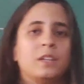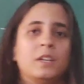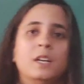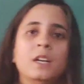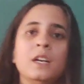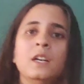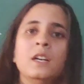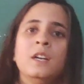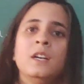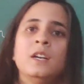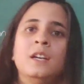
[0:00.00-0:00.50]

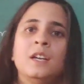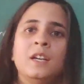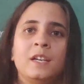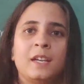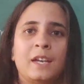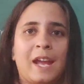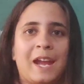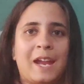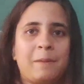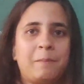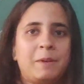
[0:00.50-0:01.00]
the
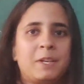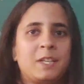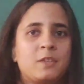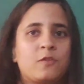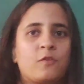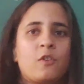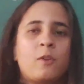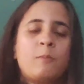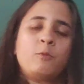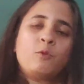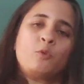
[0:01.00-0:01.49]
timings
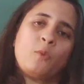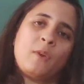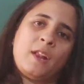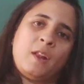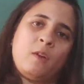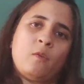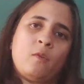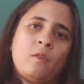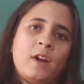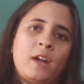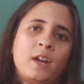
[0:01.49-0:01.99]
from
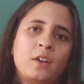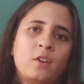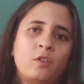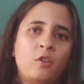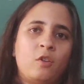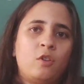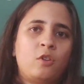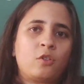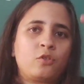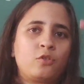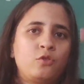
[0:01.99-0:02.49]
12-hour
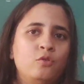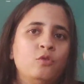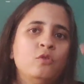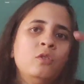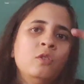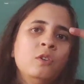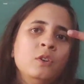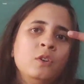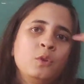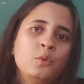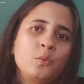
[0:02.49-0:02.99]
clock to
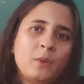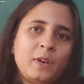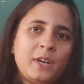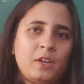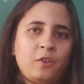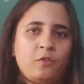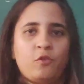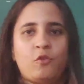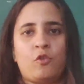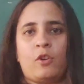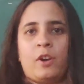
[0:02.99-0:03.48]

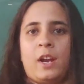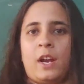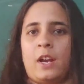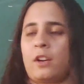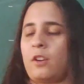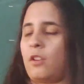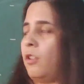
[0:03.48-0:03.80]
24-hour